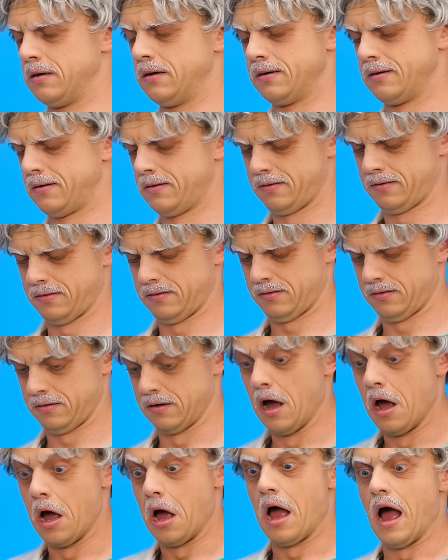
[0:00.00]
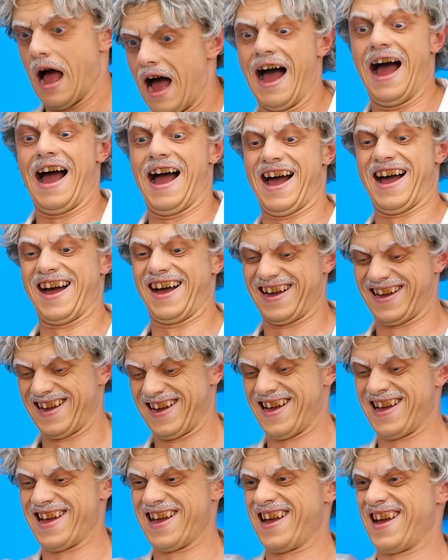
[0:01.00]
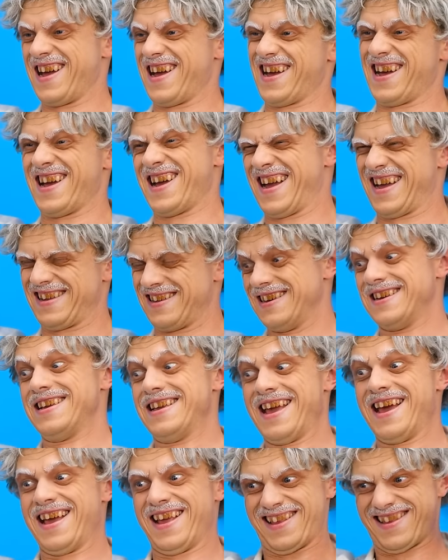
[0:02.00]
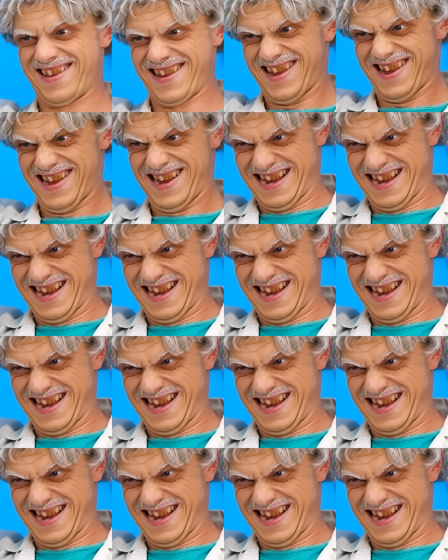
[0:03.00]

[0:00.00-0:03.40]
Ugh. Wait, I've got an idea. We'll do this